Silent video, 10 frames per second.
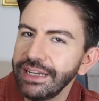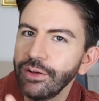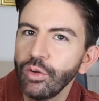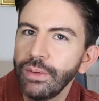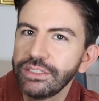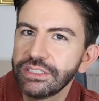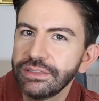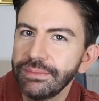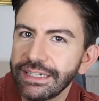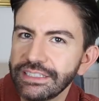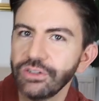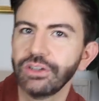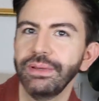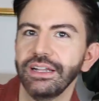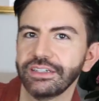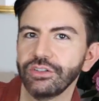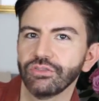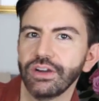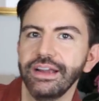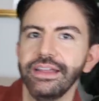It almost makes it look a bit like a
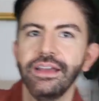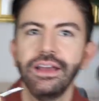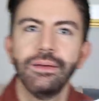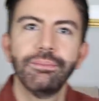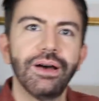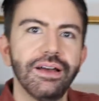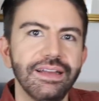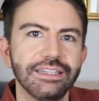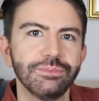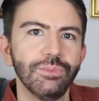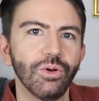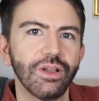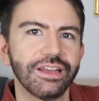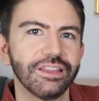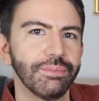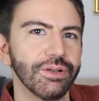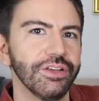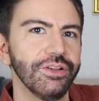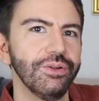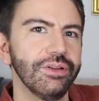grey, but it's more like the
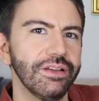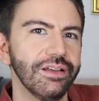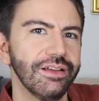blue